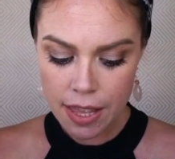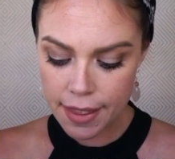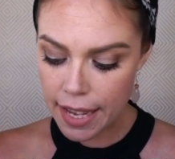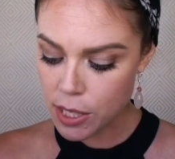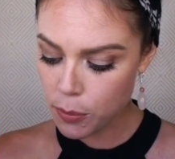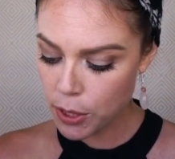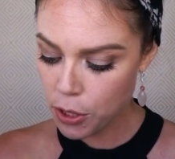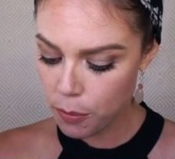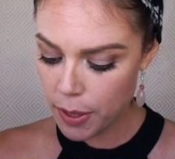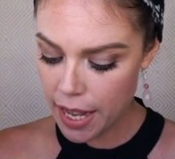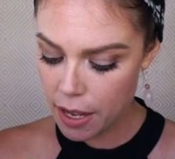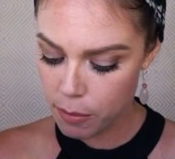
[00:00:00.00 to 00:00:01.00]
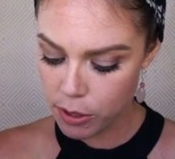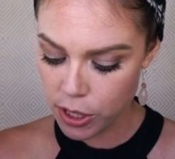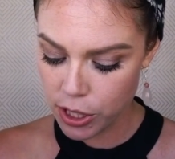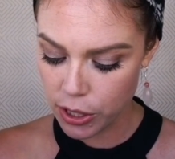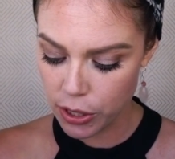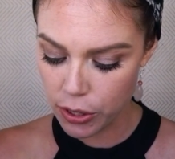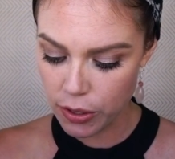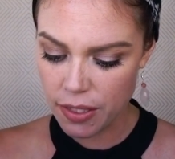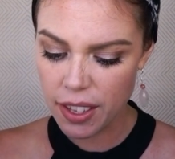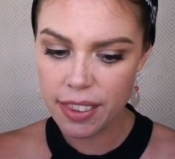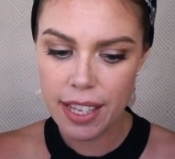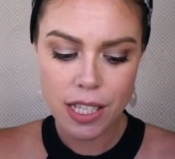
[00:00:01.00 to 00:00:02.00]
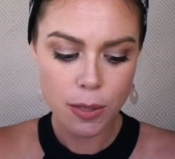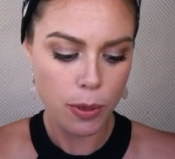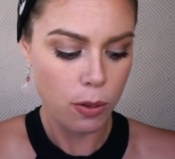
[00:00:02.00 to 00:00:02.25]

that's when you'll be able to, I think that's when,